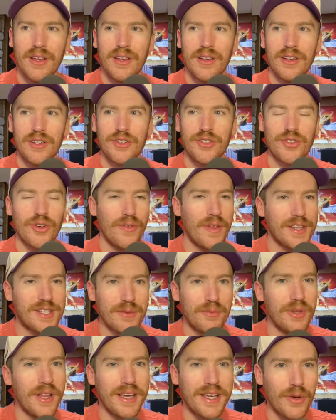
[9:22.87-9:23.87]
Sure, that's a
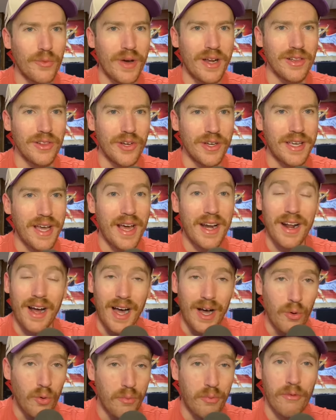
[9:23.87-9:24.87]
blanket way to look at it. I
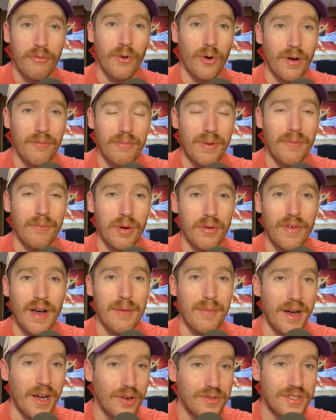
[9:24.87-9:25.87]
will provide
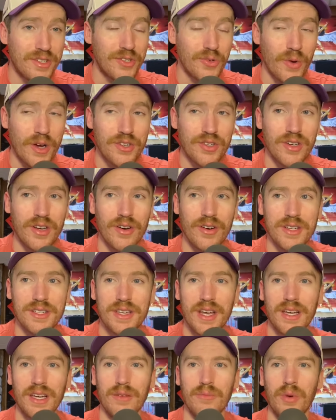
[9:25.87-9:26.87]
my own situation here in a
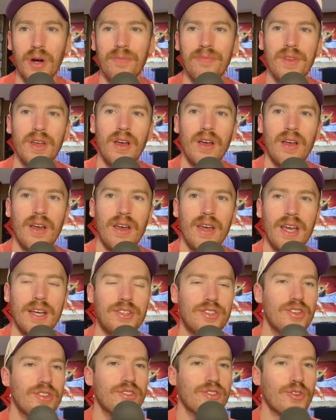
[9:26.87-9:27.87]
second, but it's
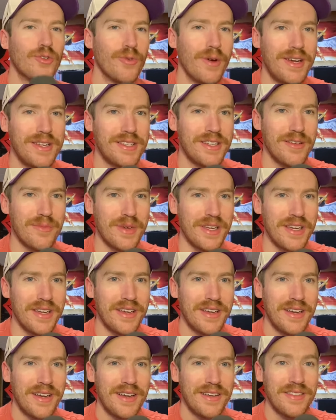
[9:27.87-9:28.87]
just crazy to me
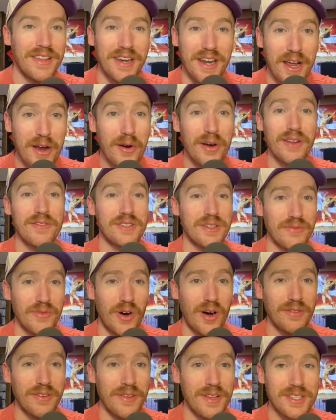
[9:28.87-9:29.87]
the narratives
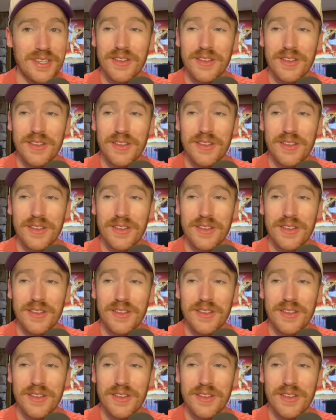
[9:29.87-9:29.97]
involved in this.